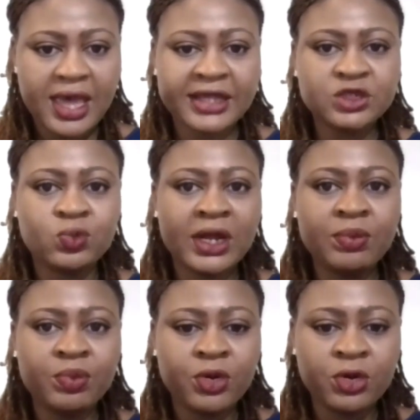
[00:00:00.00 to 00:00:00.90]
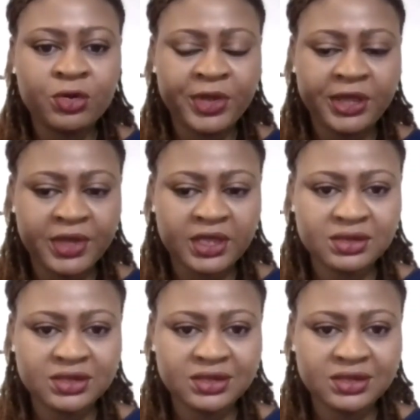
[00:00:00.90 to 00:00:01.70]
as one bulk payment?